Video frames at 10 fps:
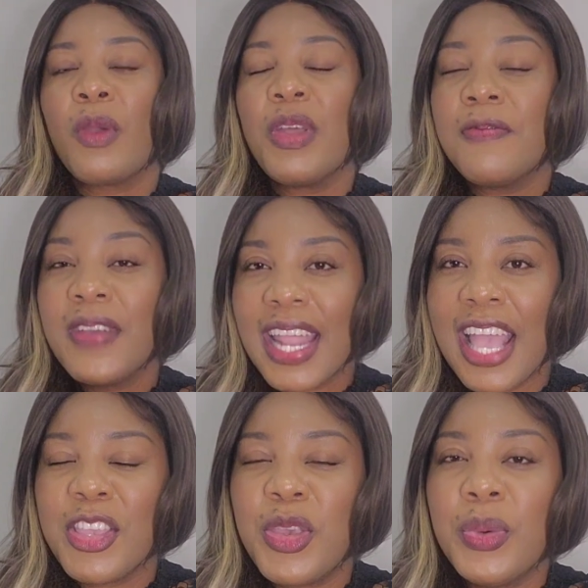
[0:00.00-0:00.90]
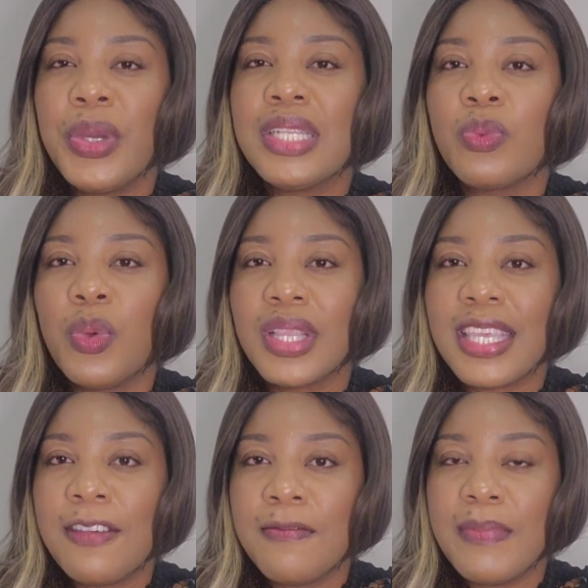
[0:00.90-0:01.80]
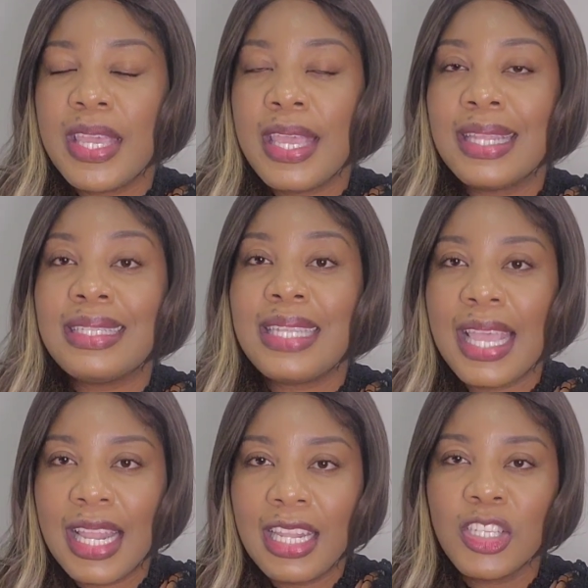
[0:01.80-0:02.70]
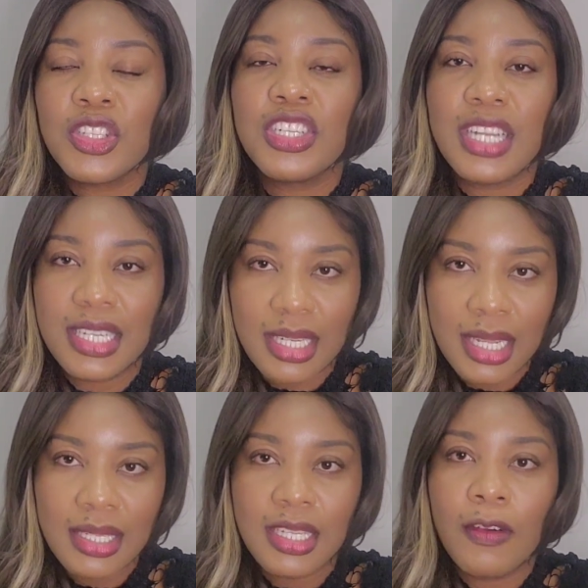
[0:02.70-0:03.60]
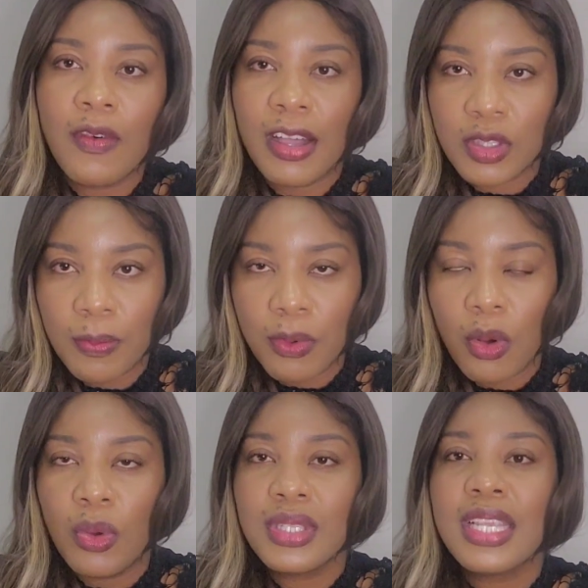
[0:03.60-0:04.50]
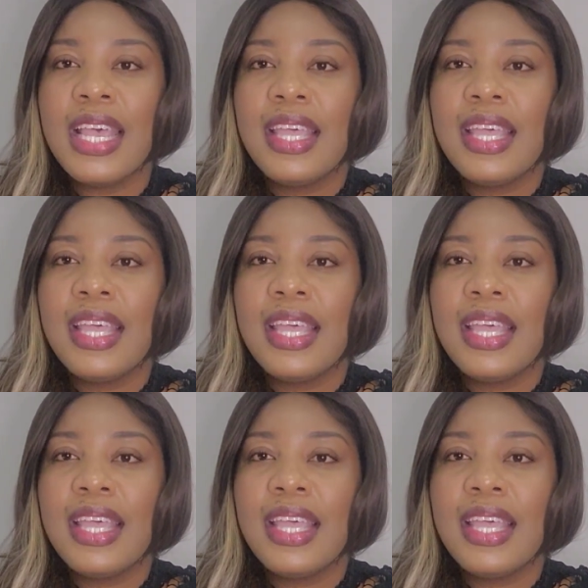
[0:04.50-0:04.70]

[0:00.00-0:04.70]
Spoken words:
With vidIQ, it will give me daily suggestions of what to post.